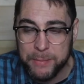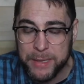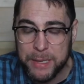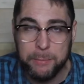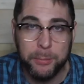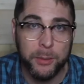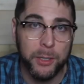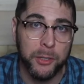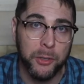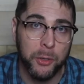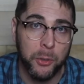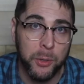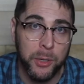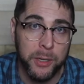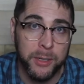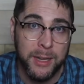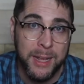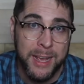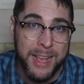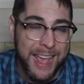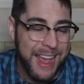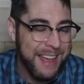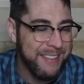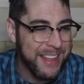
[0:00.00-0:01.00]
people annoyed.
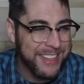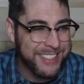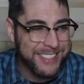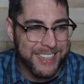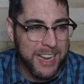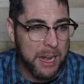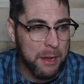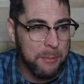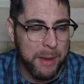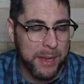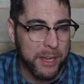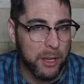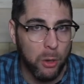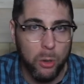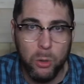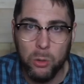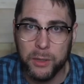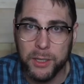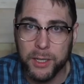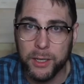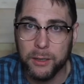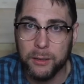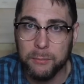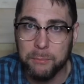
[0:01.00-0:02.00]
And that's not my goal
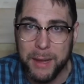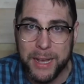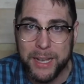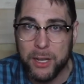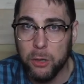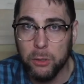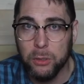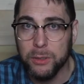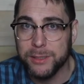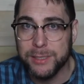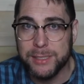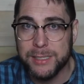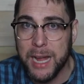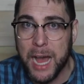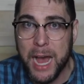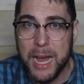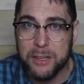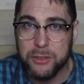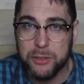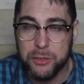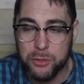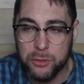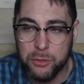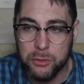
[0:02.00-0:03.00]
here. My goal is
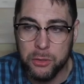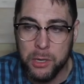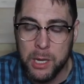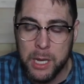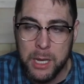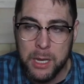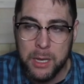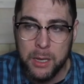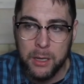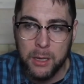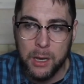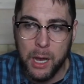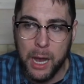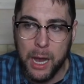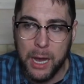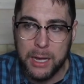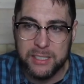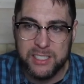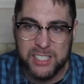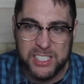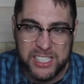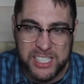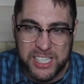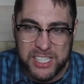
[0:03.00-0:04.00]
not to
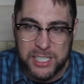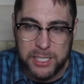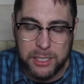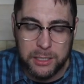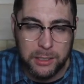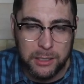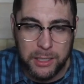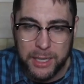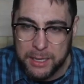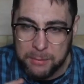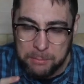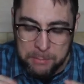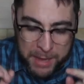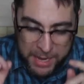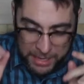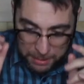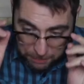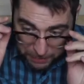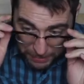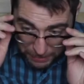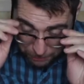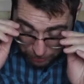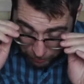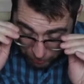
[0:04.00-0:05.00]
sizzle and make
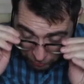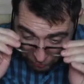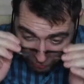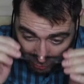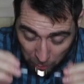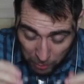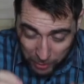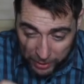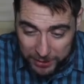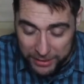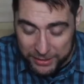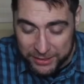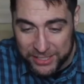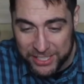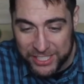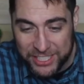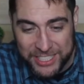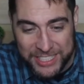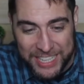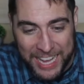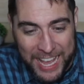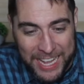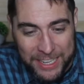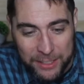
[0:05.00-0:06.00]
people annoyed and
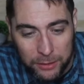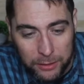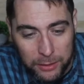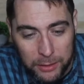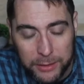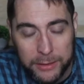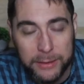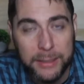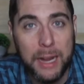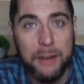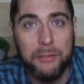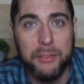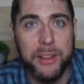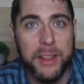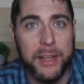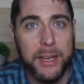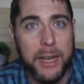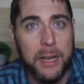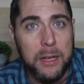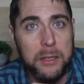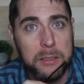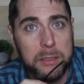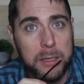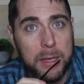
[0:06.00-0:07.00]
scandal and everything
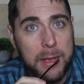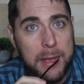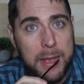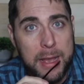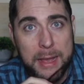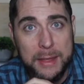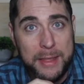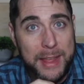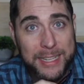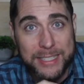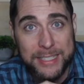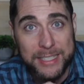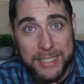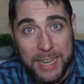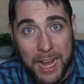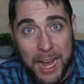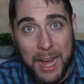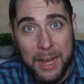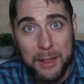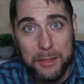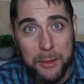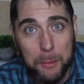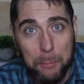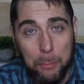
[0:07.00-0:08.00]
else. That's
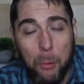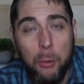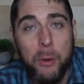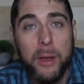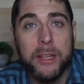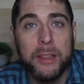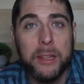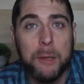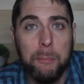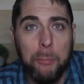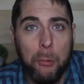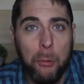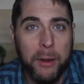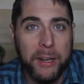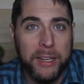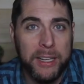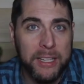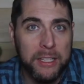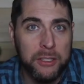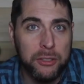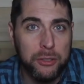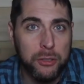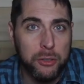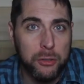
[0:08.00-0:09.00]
not the point. The point
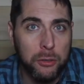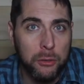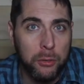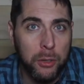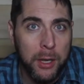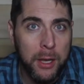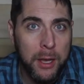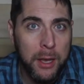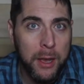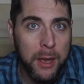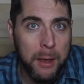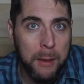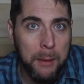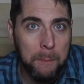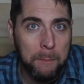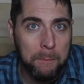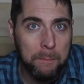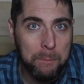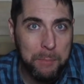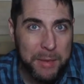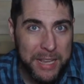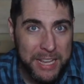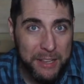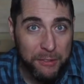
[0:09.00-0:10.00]
is to
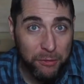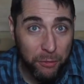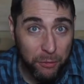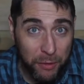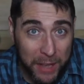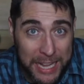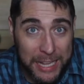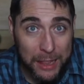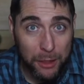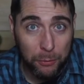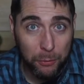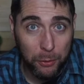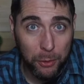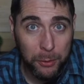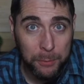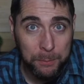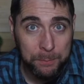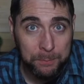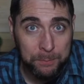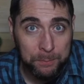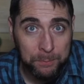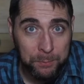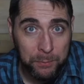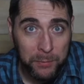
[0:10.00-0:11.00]
be faithful
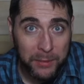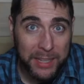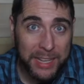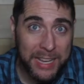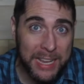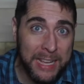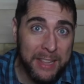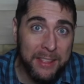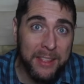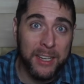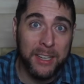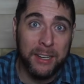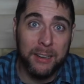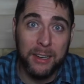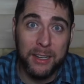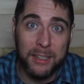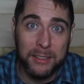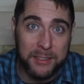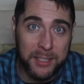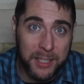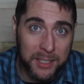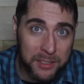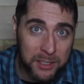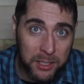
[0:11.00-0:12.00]
in the
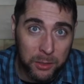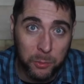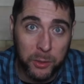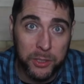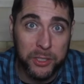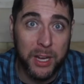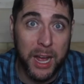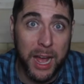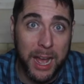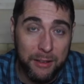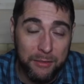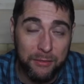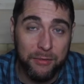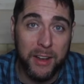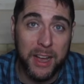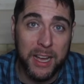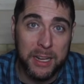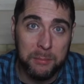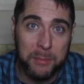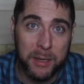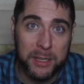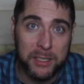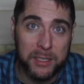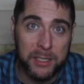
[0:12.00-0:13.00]
context in which I
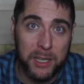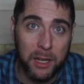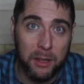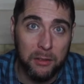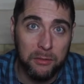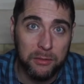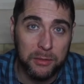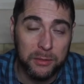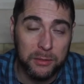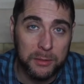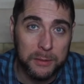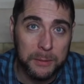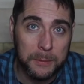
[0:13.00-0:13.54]
find myself.